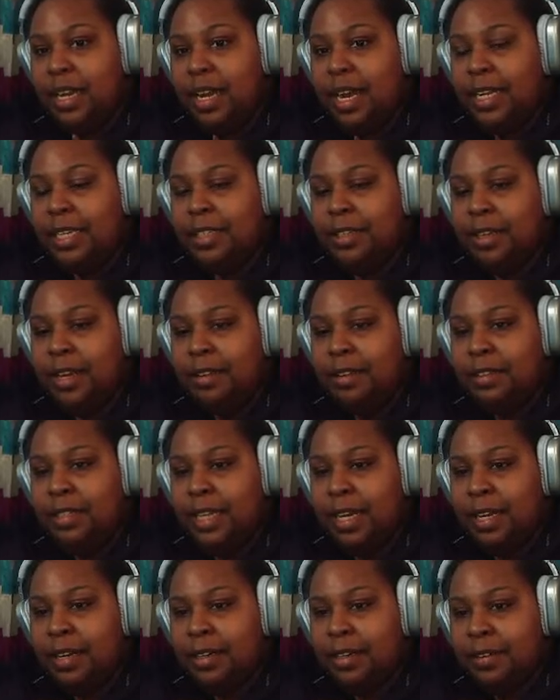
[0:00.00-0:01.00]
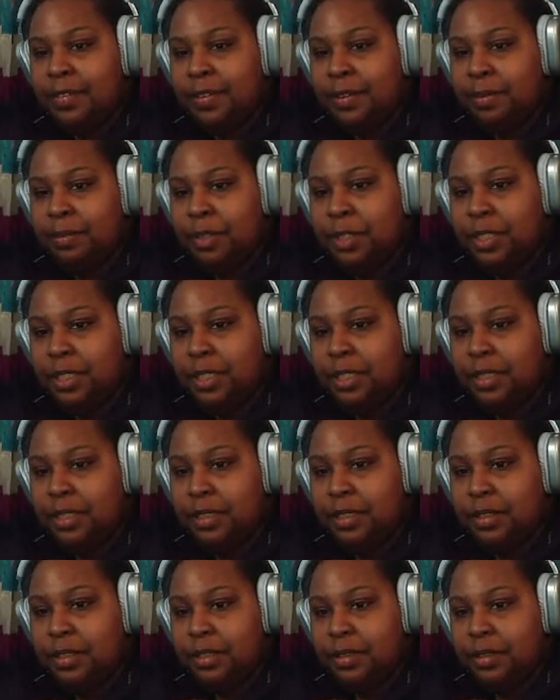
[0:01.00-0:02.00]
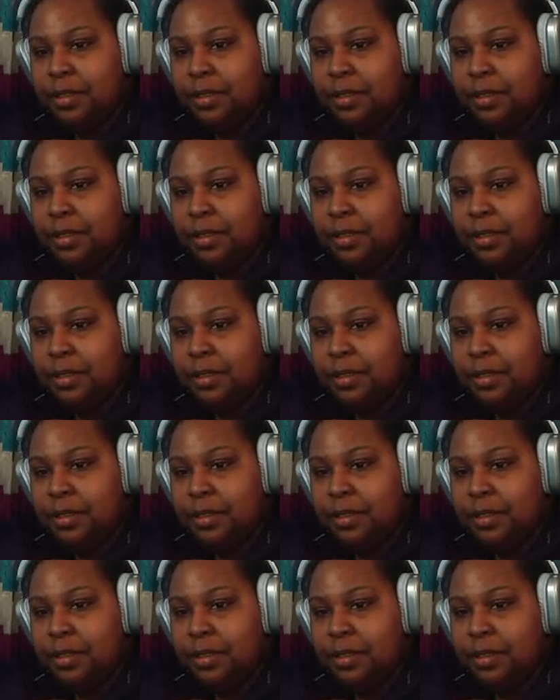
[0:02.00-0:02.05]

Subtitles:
I do have decorative images,